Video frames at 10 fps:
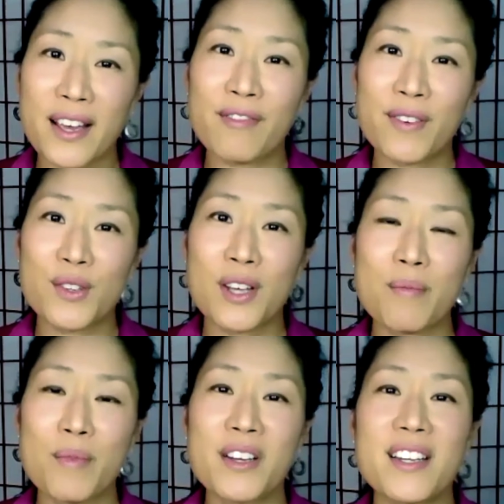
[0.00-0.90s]
thing for
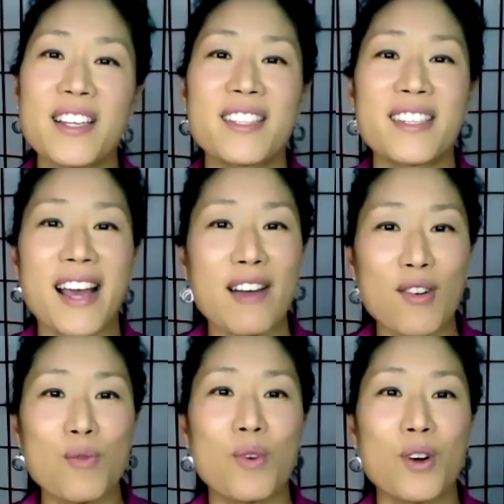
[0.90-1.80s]
someone is to
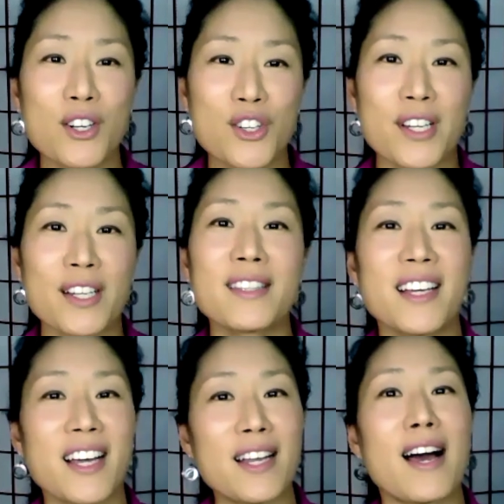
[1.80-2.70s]
have a worksheet
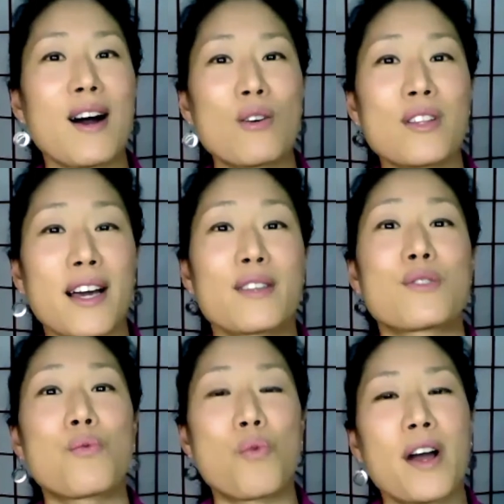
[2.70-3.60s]
that kind of
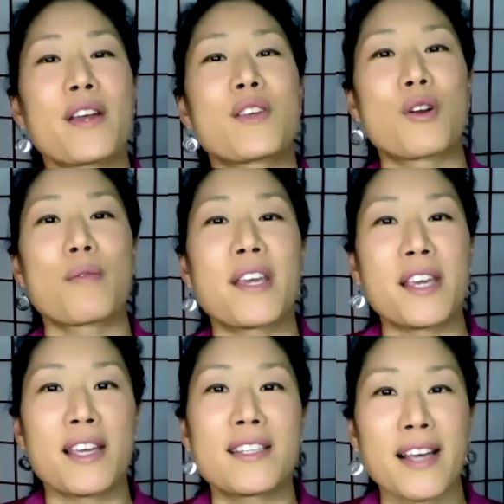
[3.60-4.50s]
outlines what your
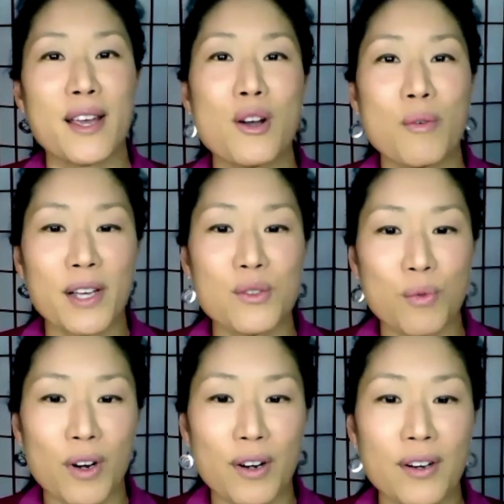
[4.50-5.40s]
key
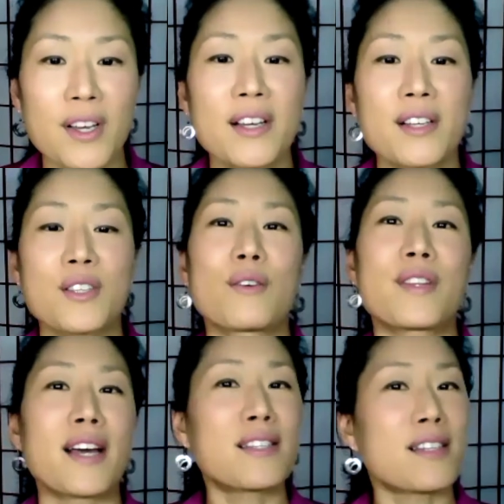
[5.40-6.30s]
takeaways were.
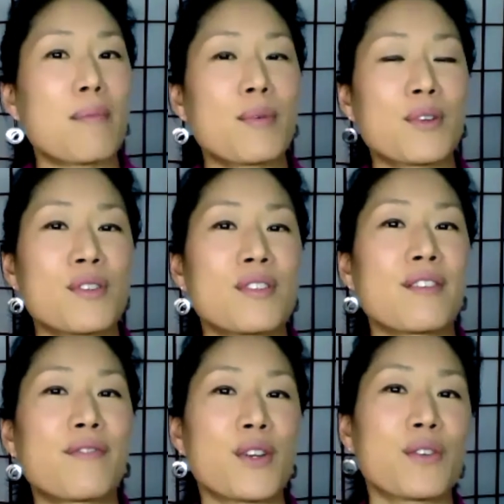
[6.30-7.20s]
So that's an
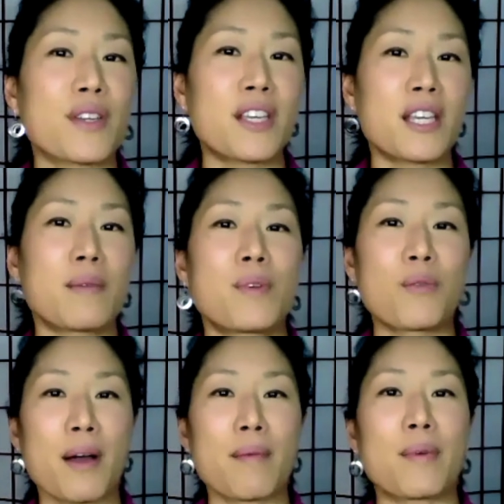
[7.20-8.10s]
opportunity for you to keep
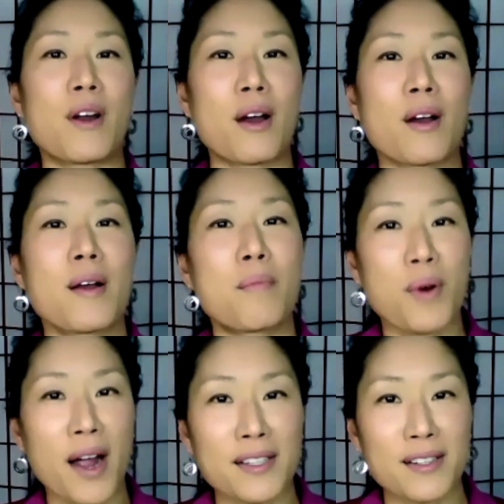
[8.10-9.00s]
your webinar
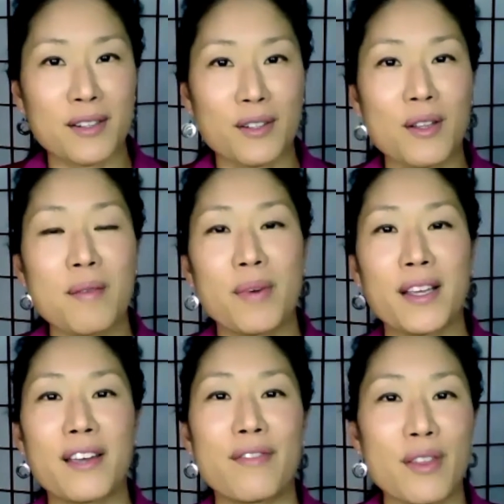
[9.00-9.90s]
practical
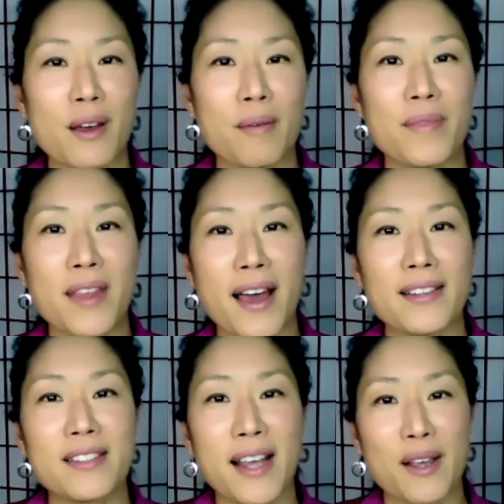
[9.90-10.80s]
by giving them that